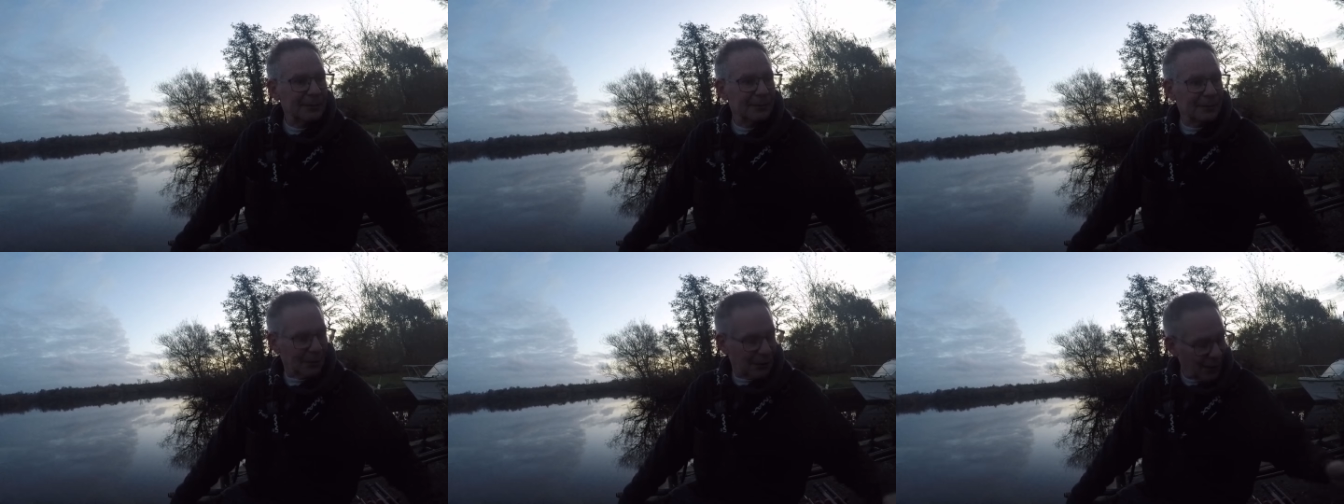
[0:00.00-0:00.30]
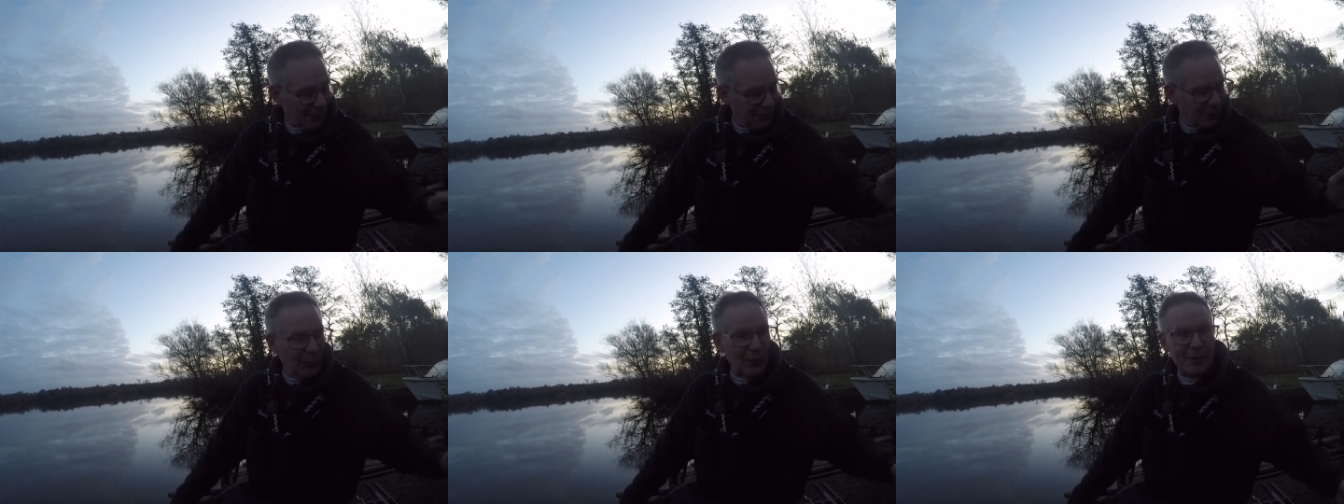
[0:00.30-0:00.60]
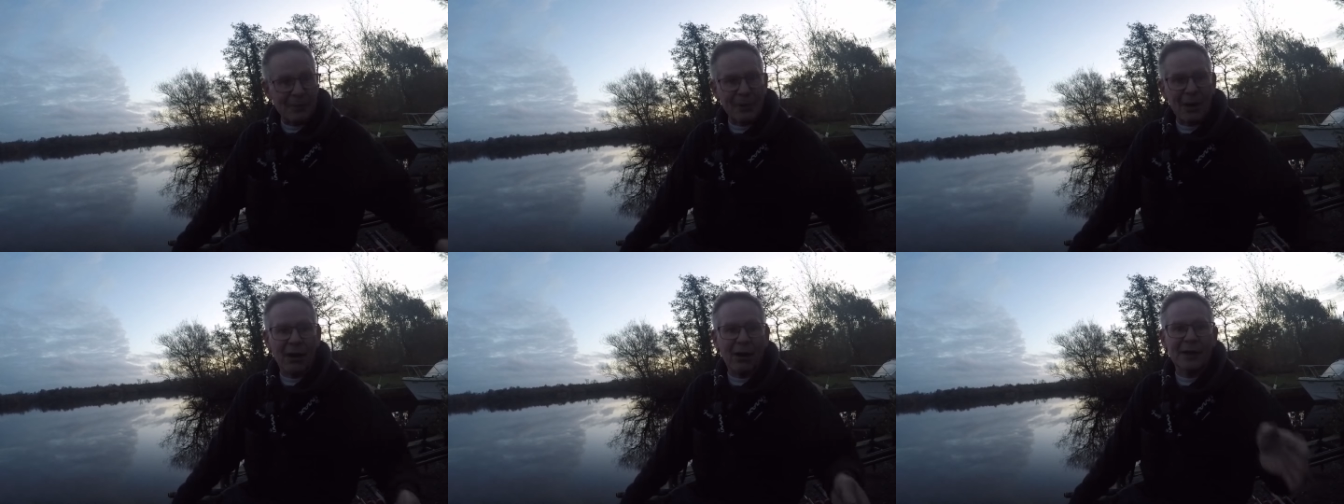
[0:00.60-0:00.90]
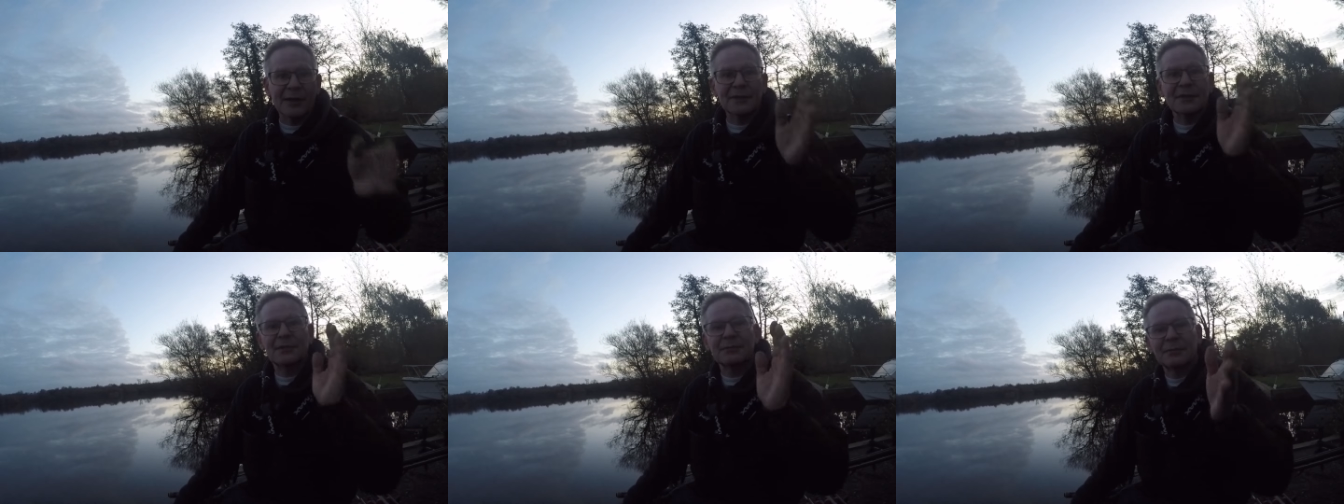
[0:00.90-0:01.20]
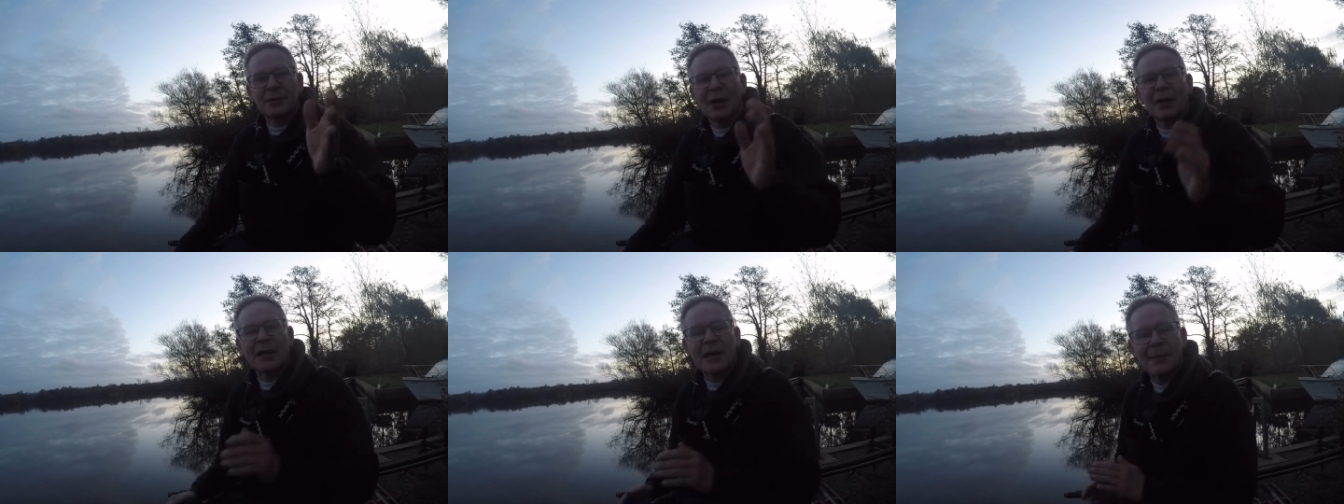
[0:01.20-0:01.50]
a couple of whip lines.
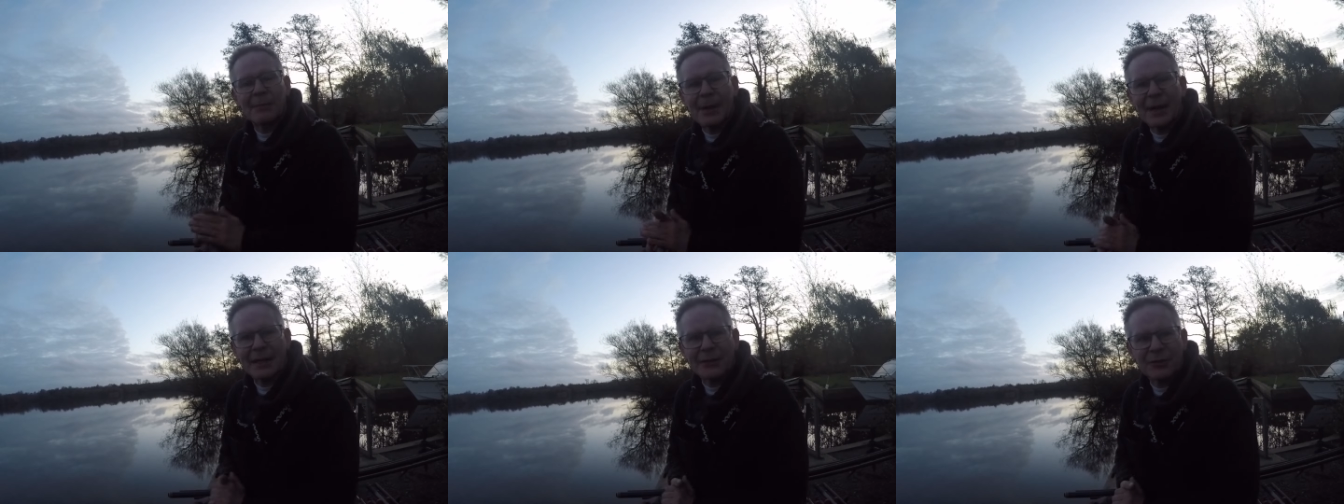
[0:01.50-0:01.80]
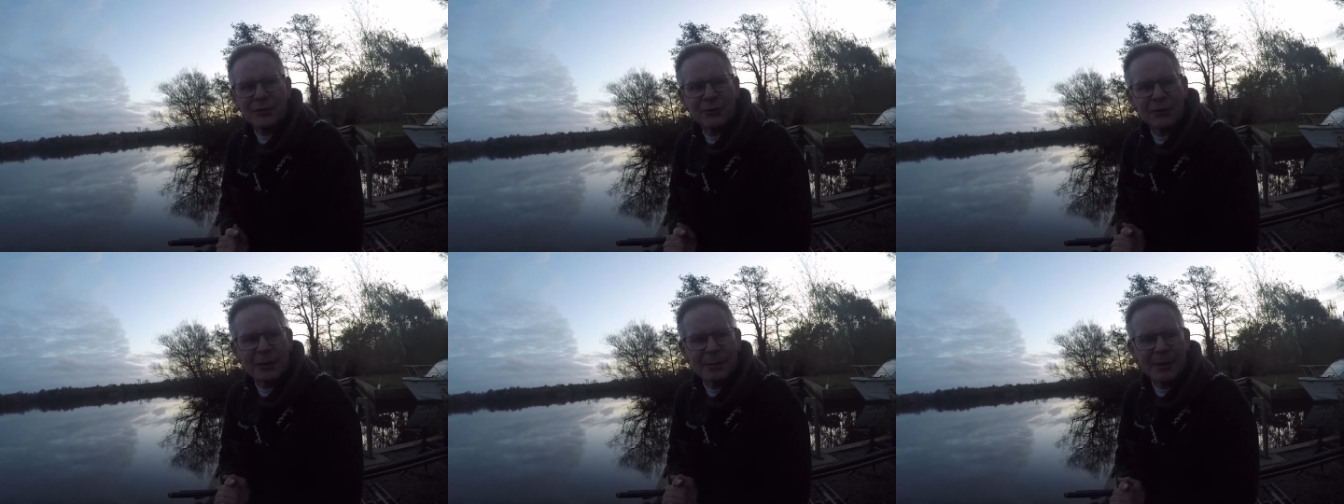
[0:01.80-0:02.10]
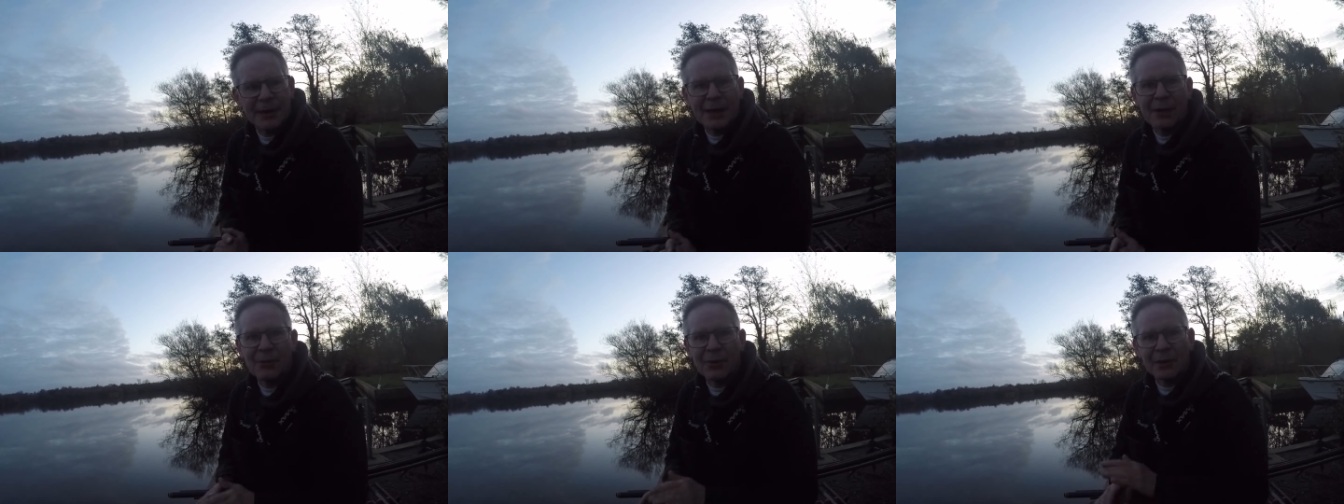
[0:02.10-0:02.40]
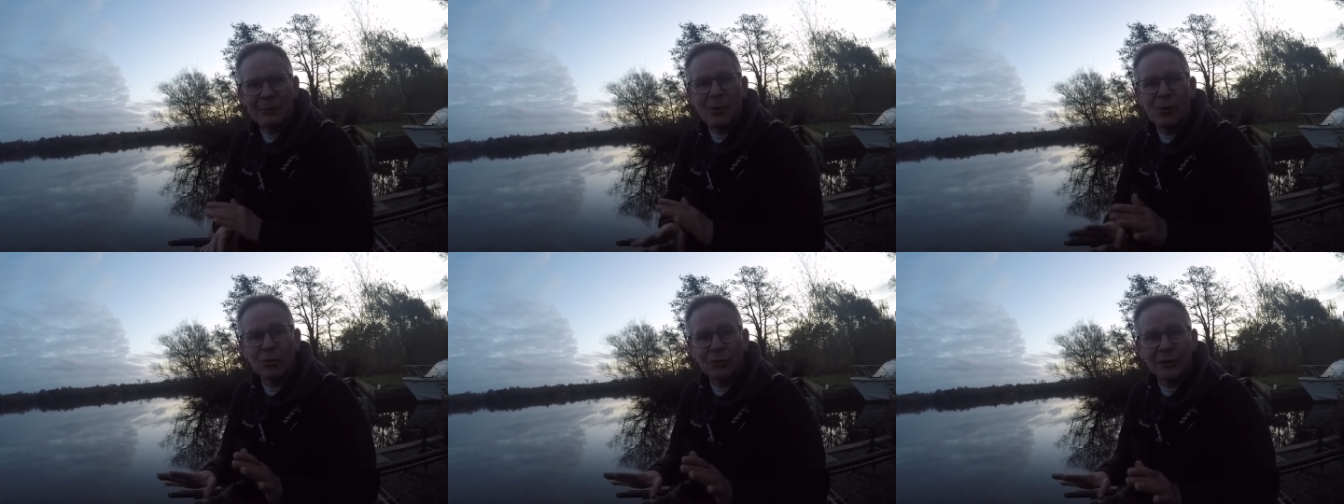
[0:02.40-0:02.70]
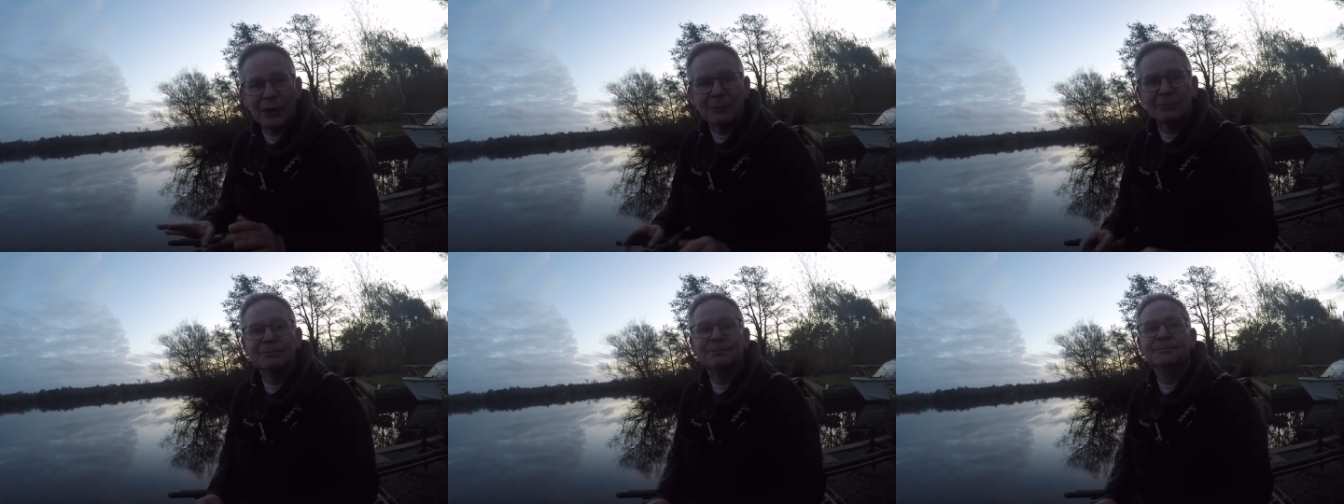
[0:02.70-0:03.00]
I'll get back to you in a minute when I'm all done.